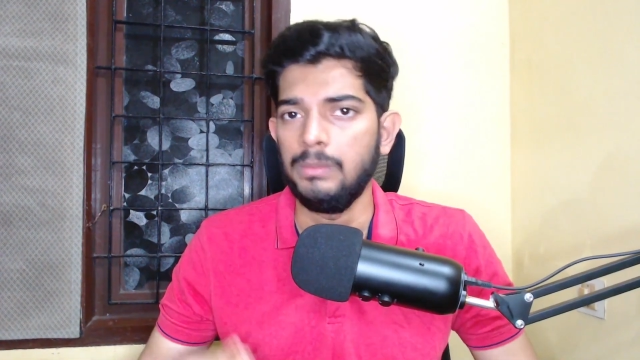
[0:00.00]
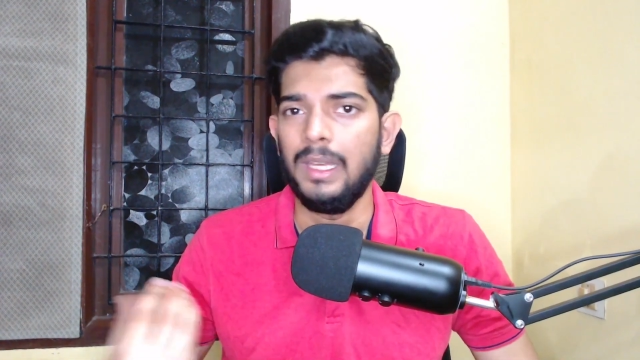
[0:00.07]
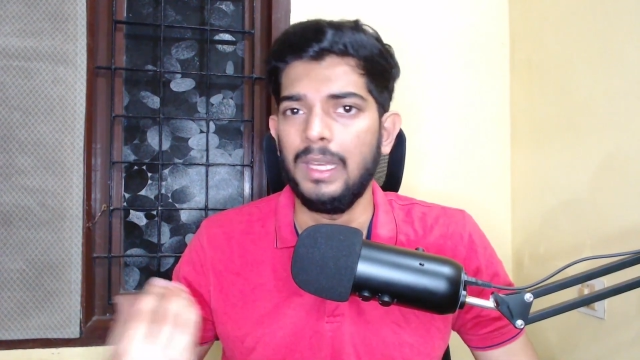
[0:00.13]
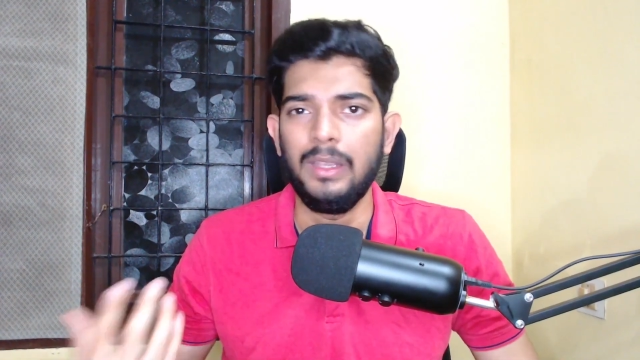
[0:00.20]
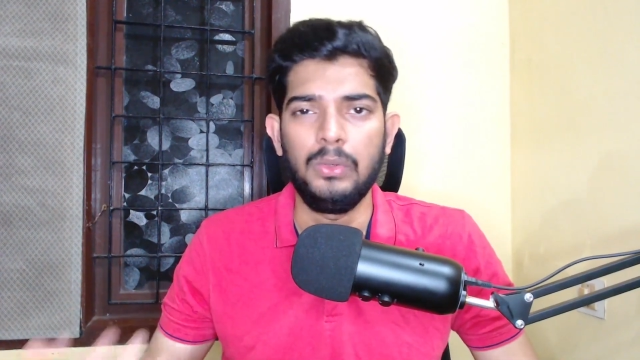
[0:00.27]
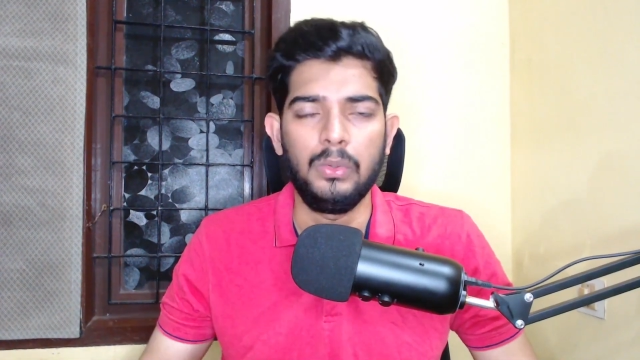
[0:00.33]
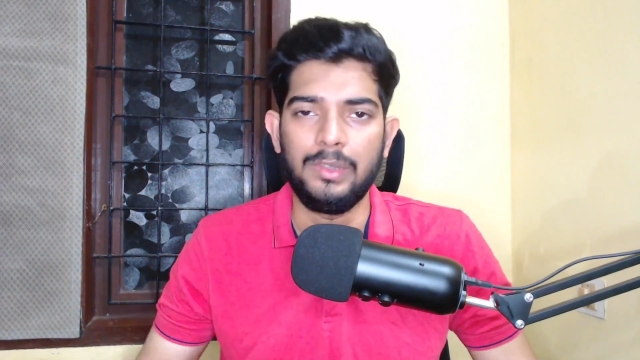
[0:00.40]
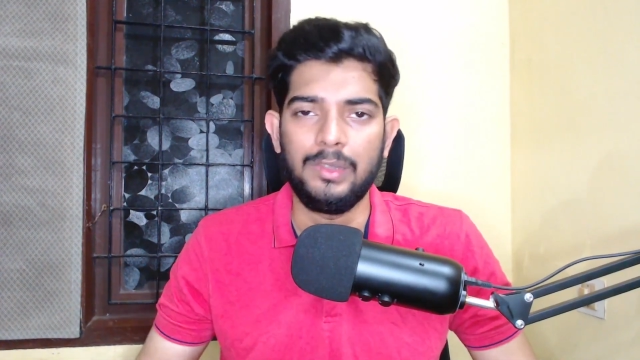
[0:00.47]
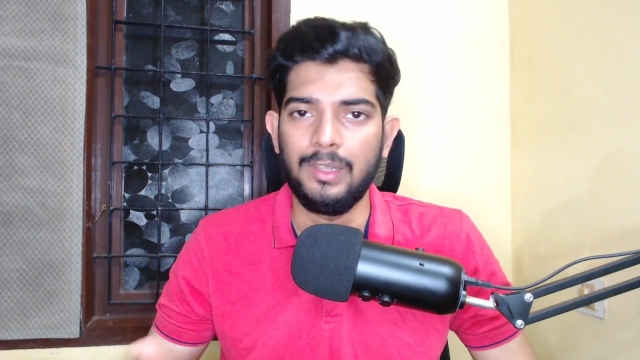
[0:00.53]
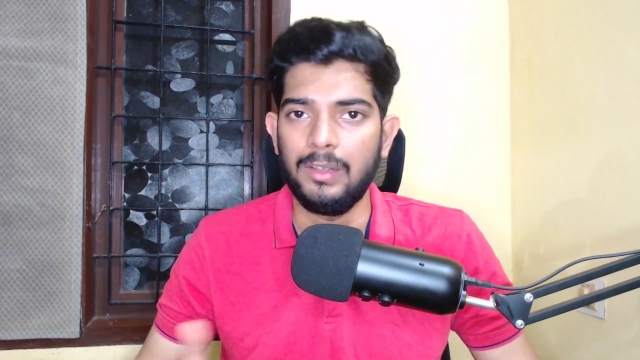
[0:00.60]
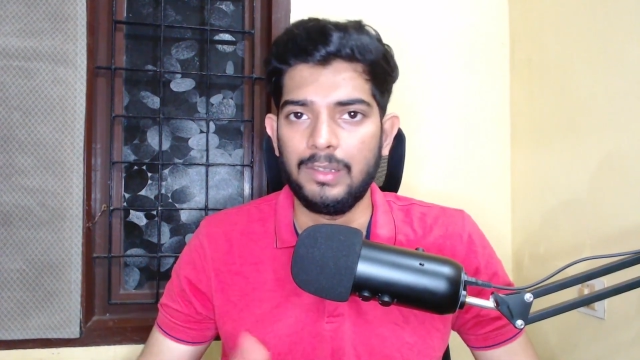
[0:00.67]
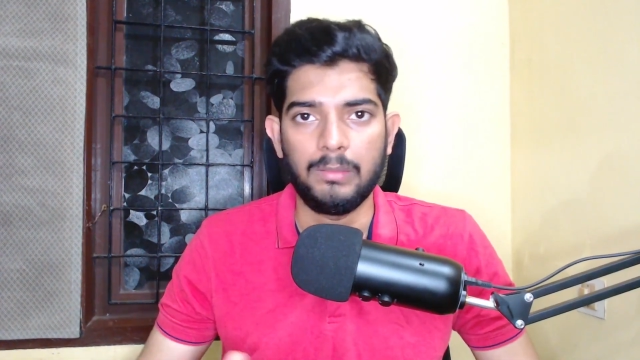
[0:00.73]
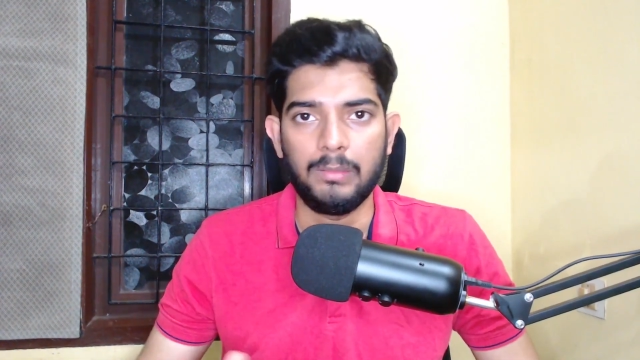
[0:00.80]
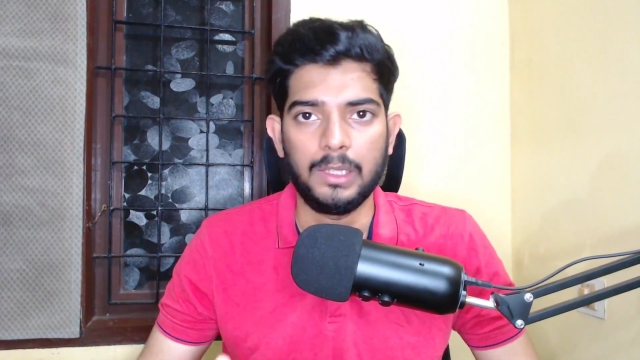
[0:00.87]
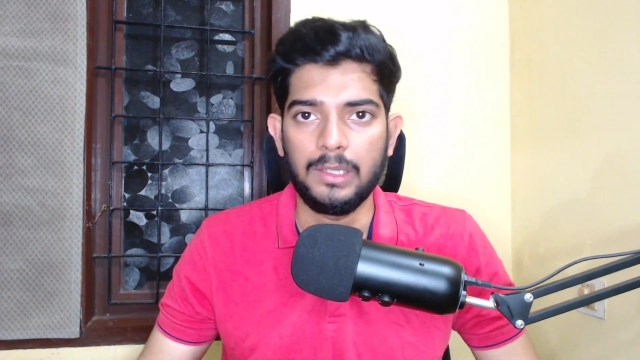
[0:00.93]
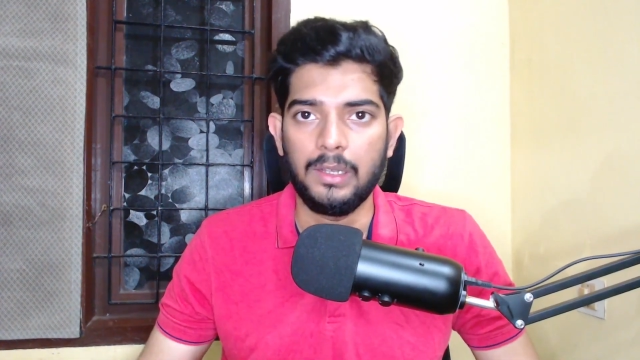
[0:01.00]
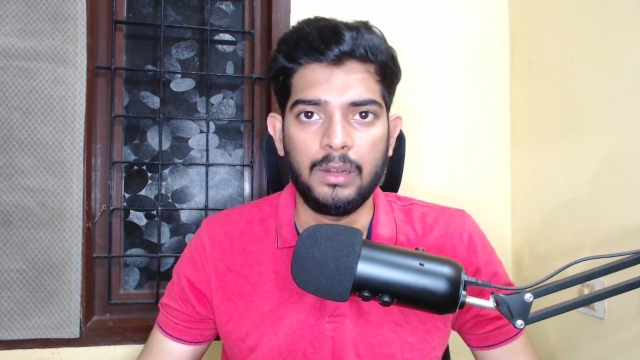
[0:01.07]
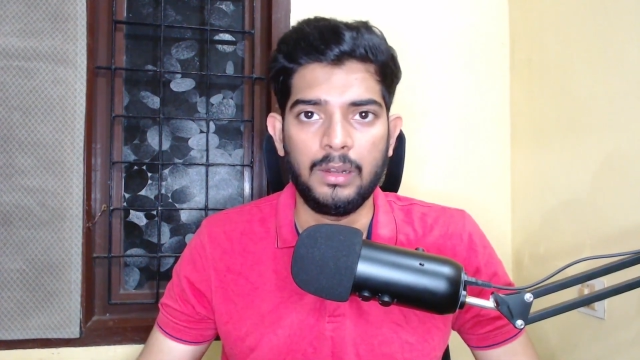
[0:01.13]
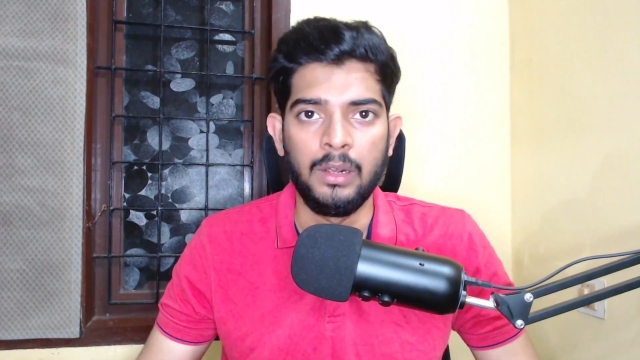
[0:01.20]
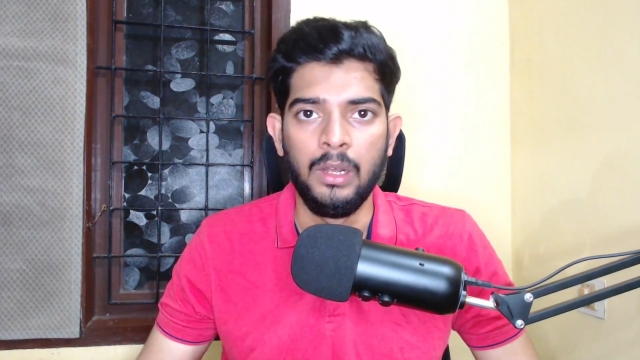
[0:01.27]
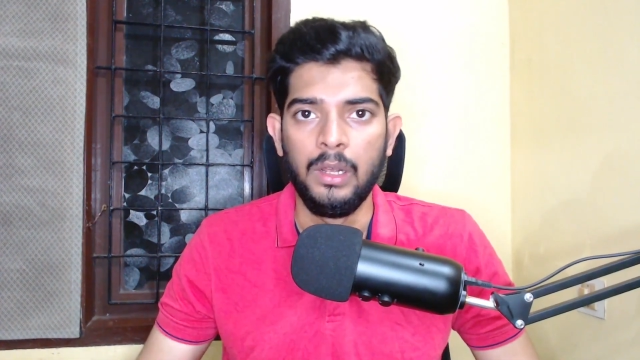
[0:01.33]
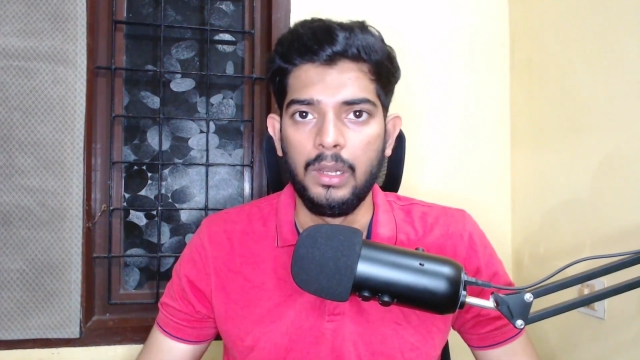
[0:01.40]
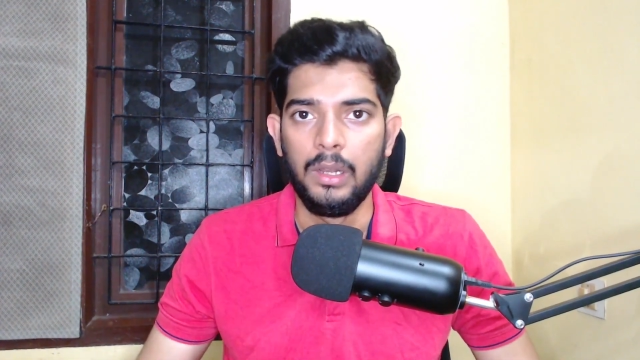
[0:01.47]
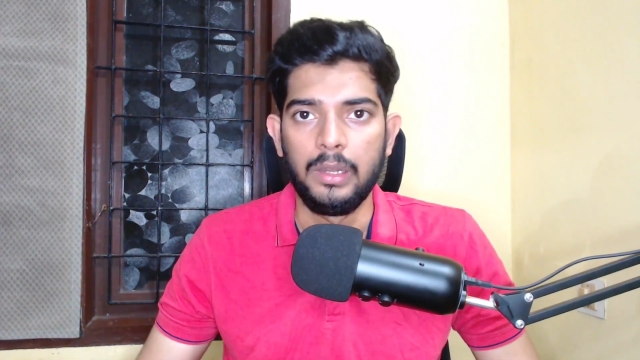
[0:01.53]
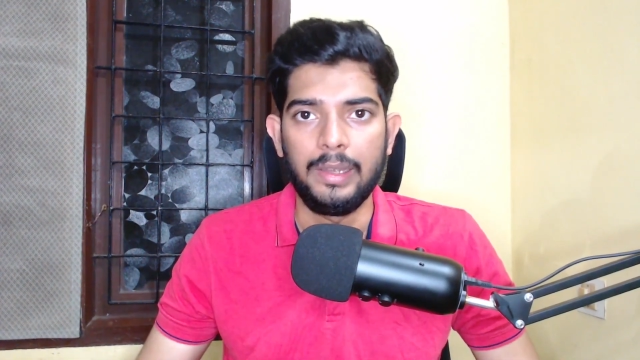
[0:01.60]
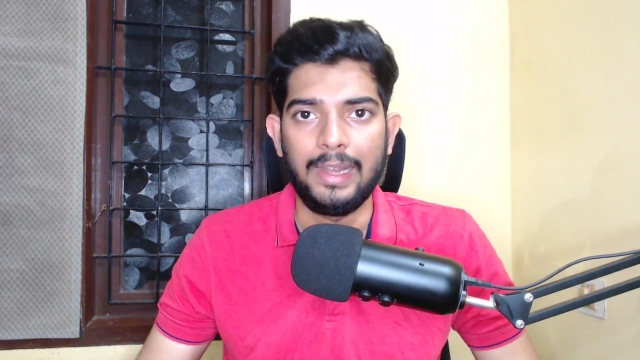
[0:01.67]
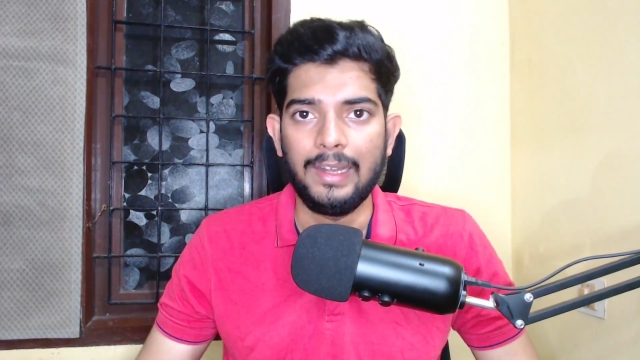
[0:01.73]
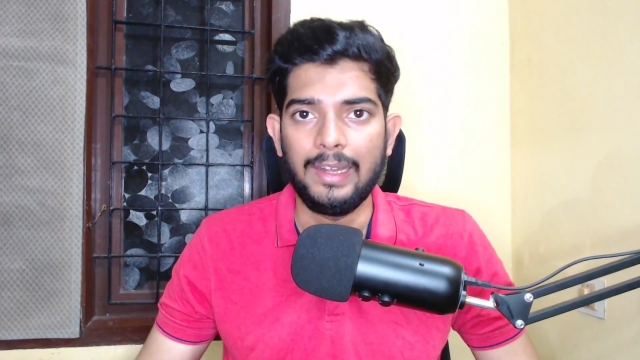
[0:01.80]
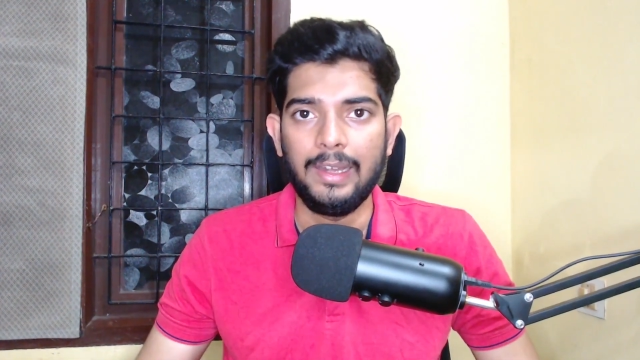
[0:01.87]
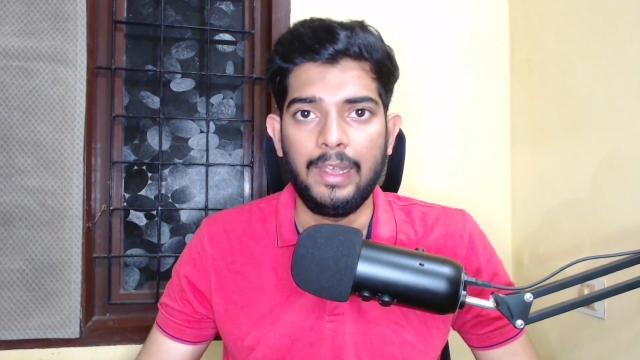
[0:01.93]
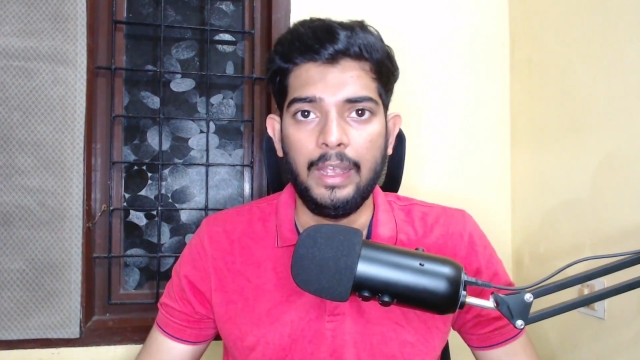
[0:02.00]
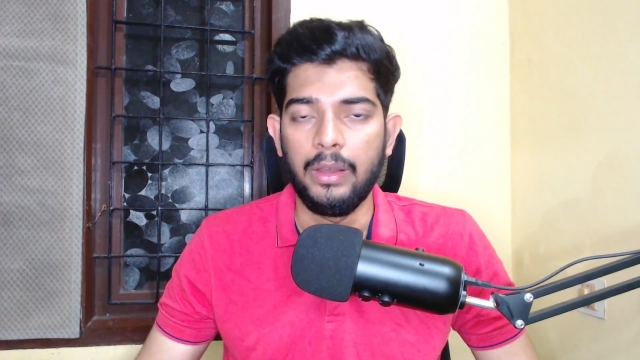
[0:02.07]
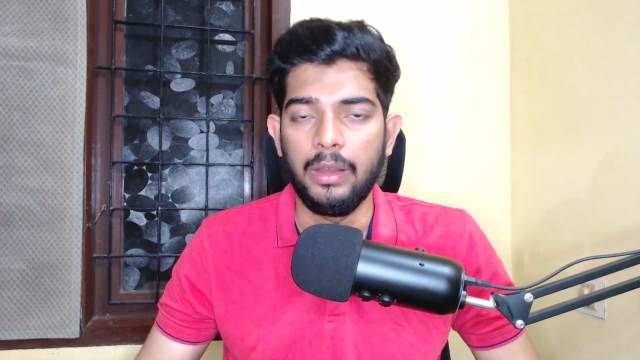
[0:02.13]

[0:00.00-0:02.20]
They use some other technique